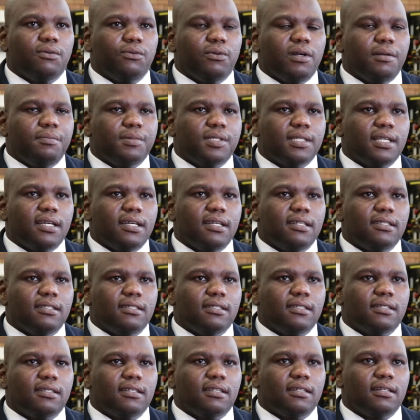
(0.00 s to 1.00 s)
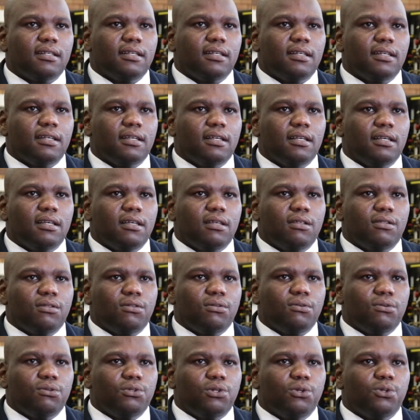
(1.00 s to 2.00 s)
websites.
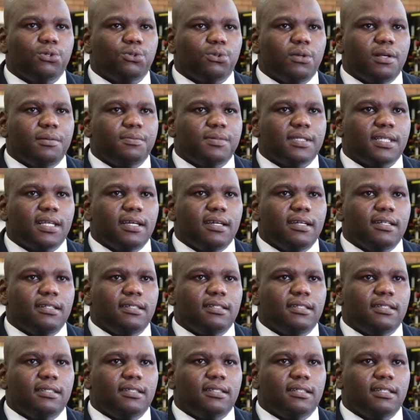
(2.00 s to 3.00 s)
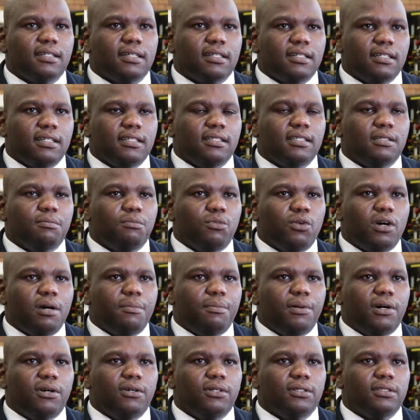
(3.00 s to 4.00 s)
Through those websites, read more
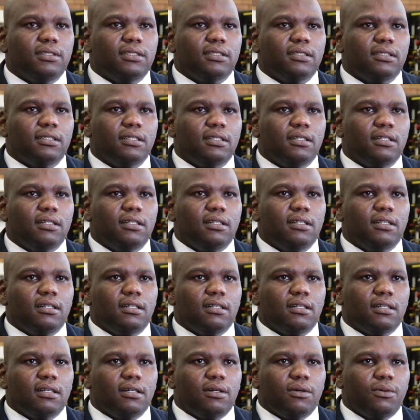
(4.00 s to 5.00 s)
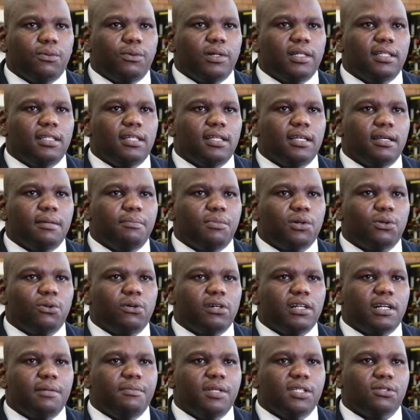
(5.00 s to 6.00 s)
about what the
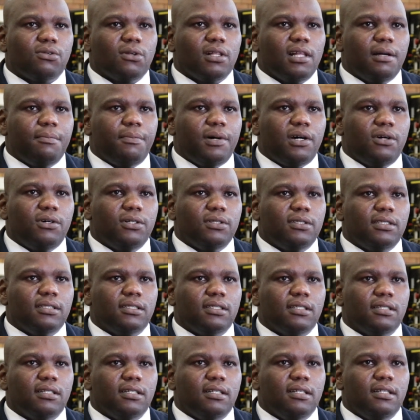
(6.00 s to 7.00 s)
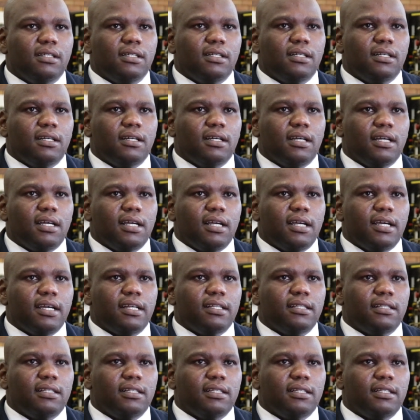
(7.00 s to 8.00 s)
program is all about
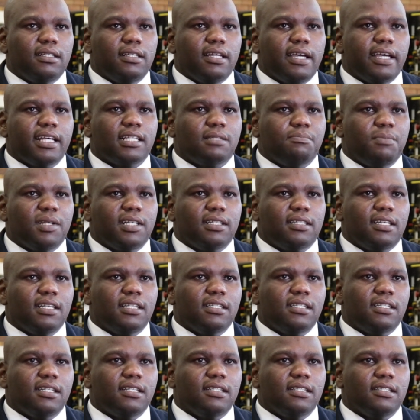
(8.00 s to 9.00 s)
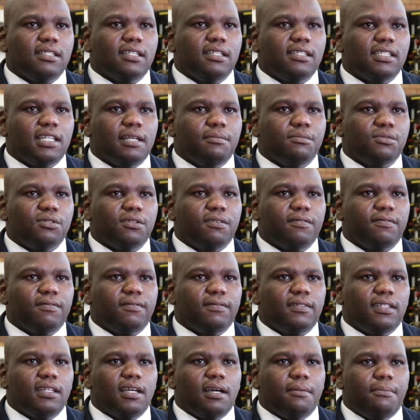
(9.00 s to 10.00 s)
and their expectations in terms of
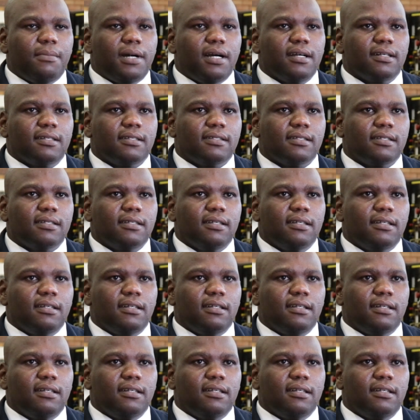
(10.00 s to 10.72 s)
their marks.